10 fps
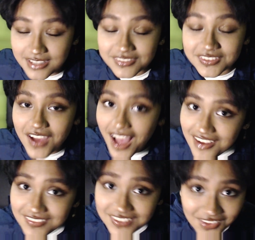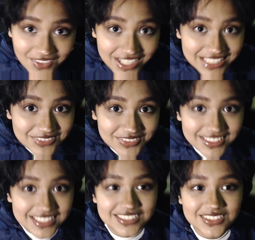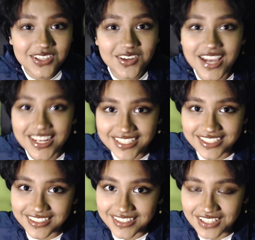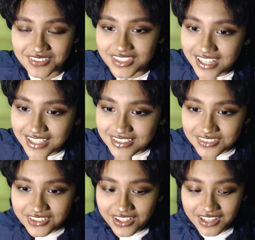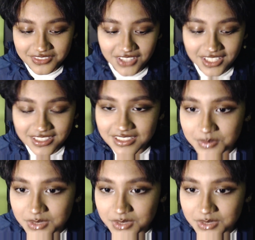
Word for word: And if you haven't already, please do go ahead and hit the like button and subscribe. Greatly